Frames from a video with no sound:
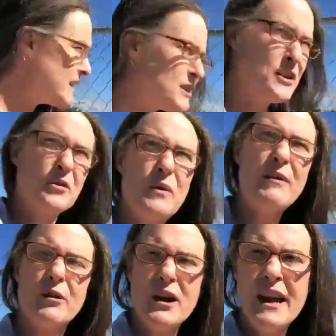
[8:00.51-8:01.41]
it is to the
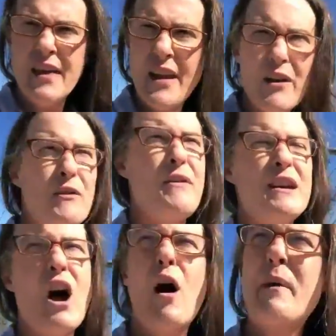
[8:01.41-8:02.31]
river. The other
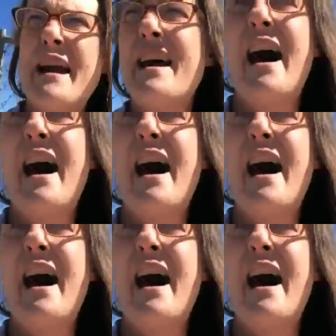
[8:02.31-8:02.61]
thing y'all may